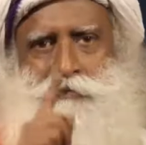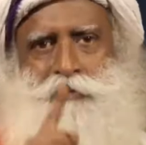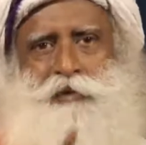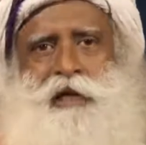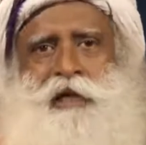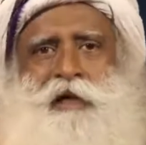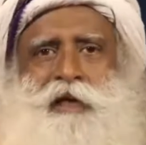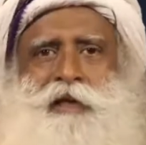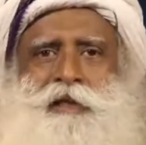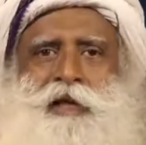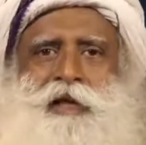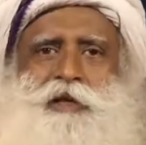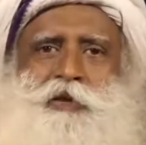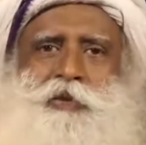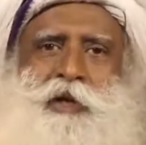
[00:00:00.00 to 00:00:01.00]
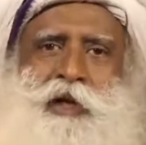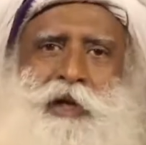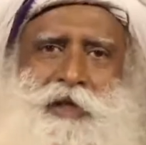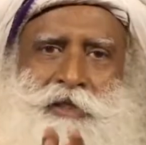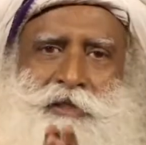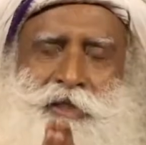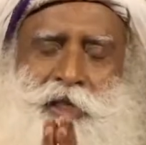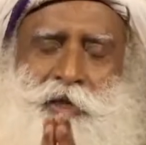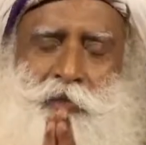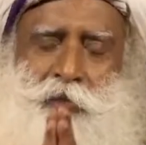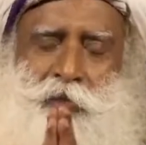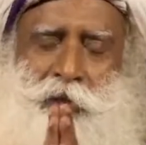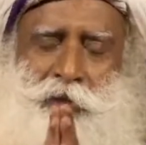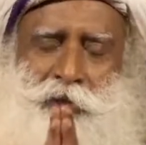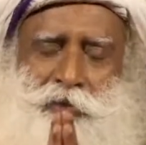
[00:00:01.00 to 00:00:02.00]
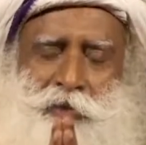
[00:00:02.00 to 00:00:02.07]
if you eat like that, you will understand what